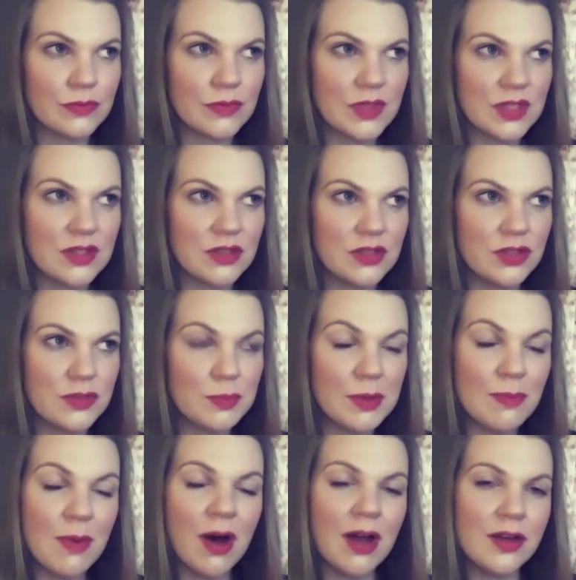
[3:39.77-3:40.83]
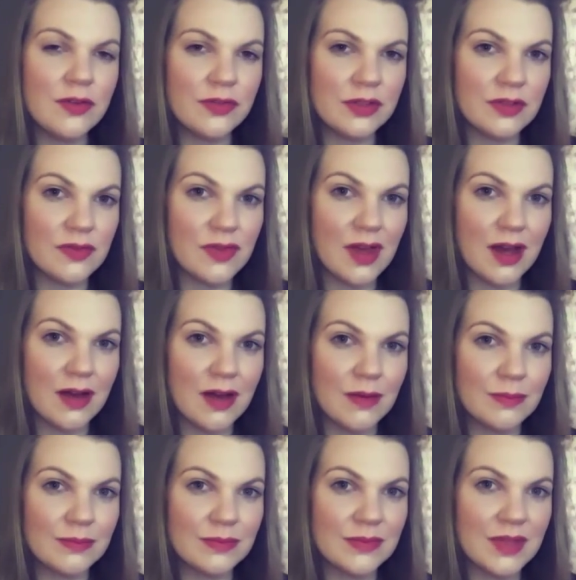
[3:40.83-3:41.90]
so just be mindful of that
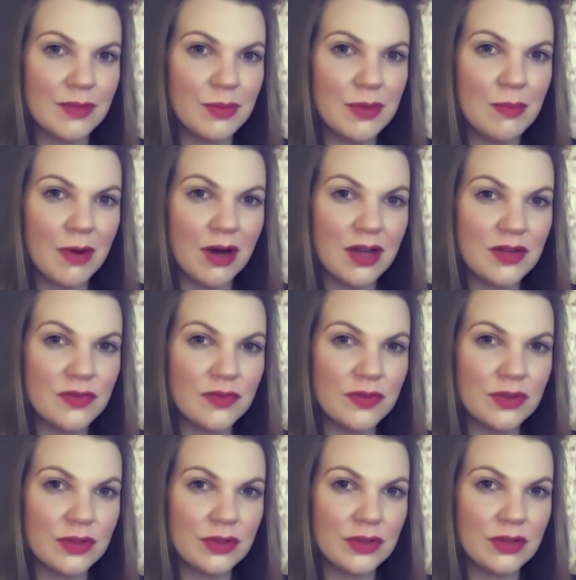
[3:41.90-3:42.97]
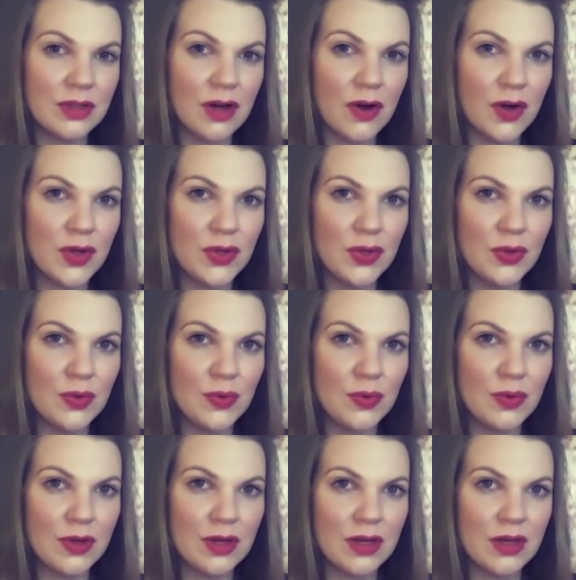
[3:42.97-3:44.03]
and be mindful are
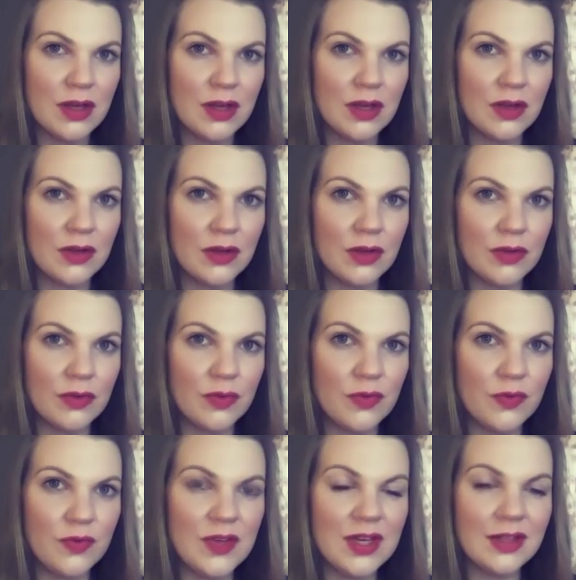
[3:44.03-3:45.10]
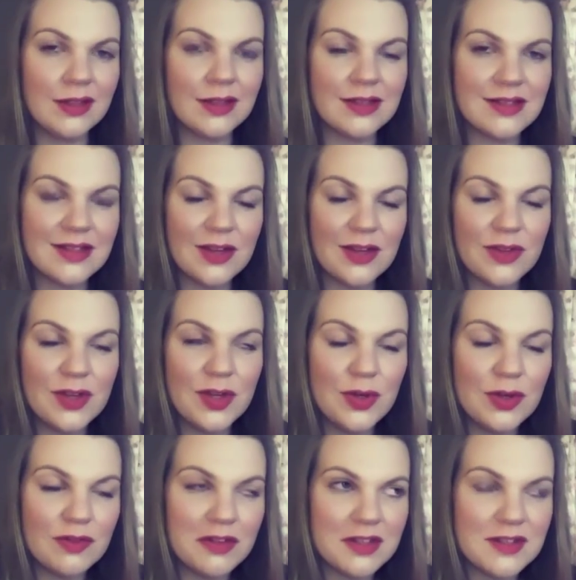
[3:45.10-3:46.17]
you feeling as though the
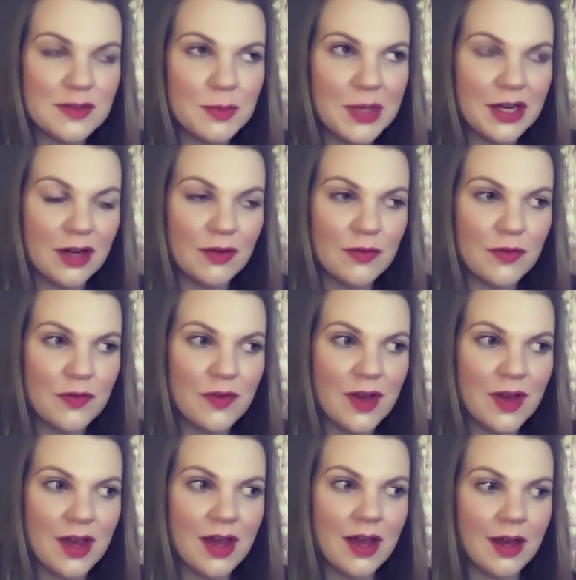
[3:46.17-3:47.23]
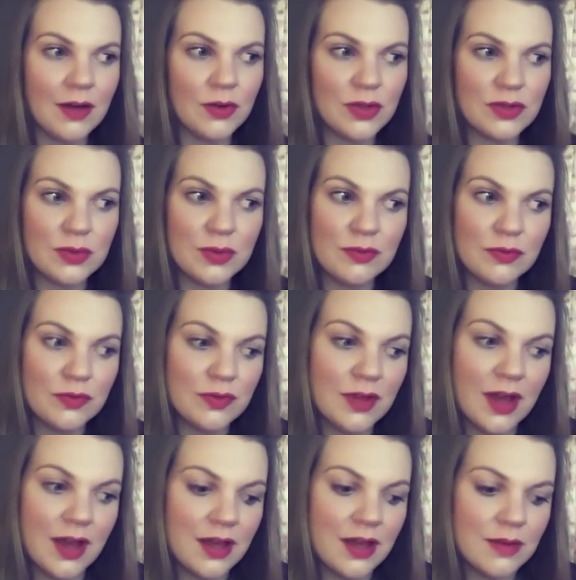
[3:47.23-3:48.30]
universe is being unfair or your twin
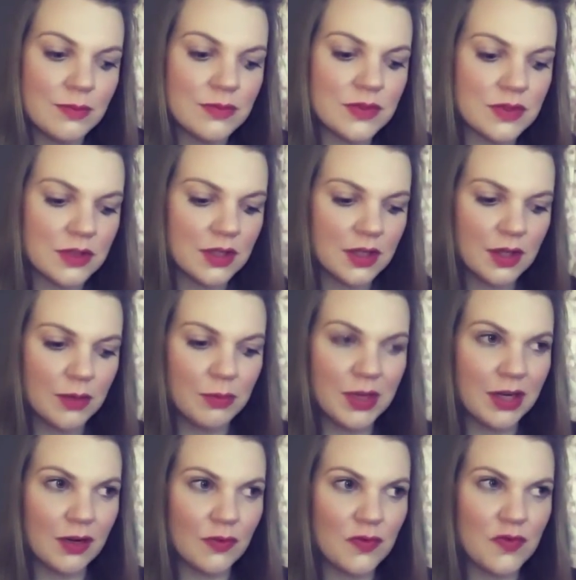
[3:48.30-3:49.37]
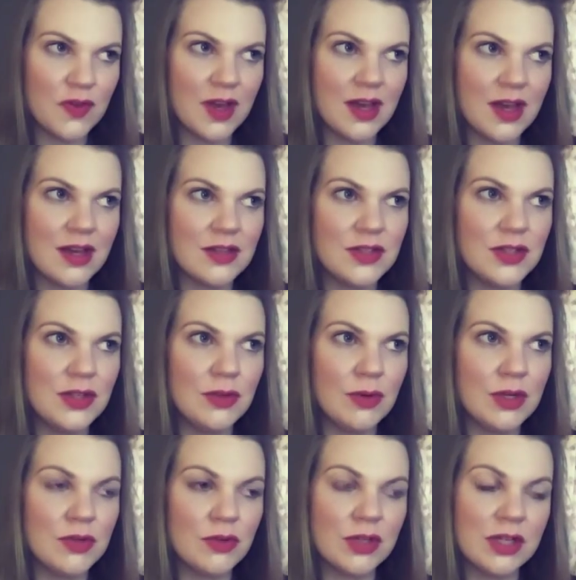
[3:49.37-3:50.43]
flames being unfair to you and
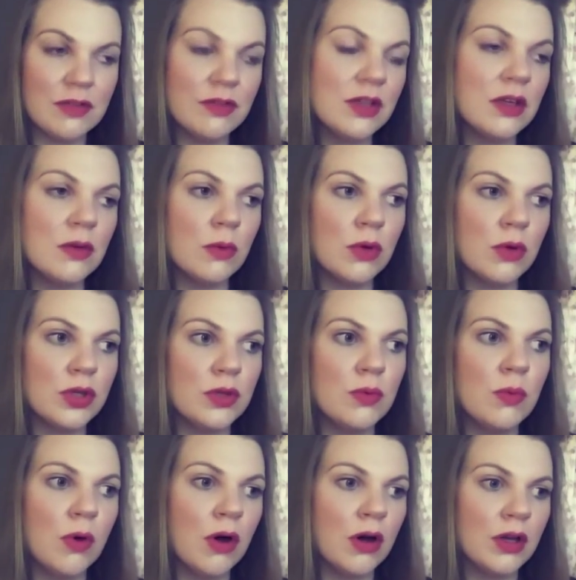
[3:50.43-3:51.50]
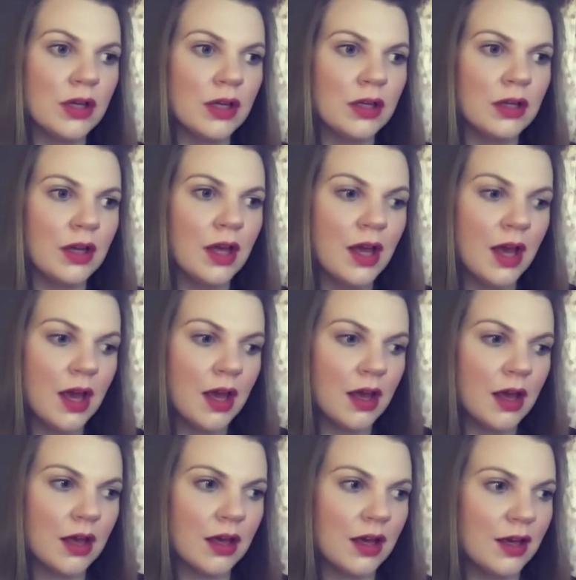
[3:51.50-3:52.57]
not giving you what you want and
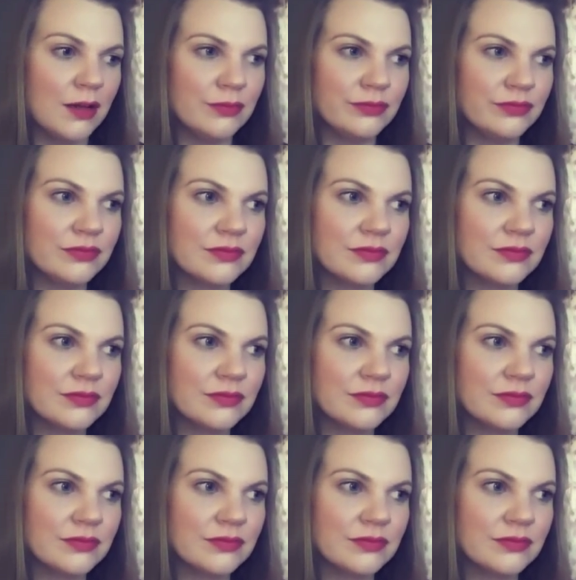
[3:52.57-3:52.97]
um,